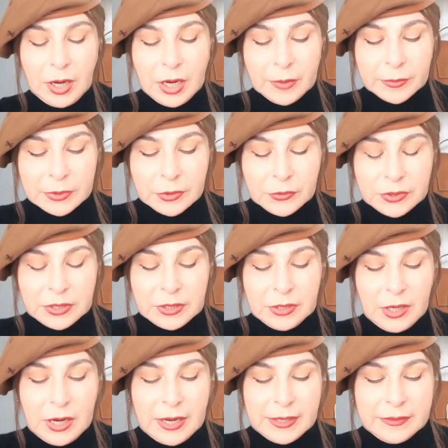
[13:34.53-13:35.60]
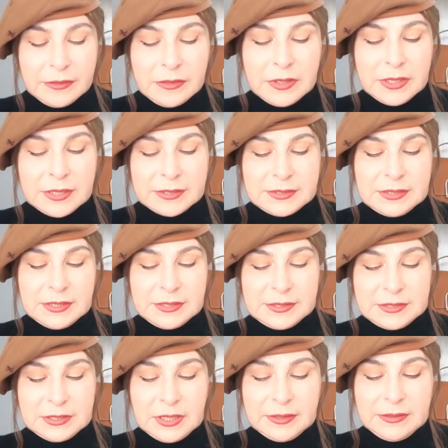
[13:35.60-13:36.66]
I'm looking at these
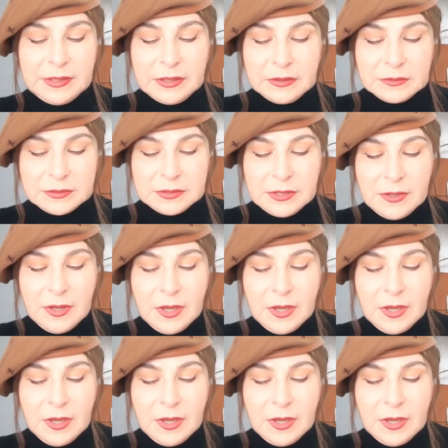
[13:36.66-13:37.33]
sandals.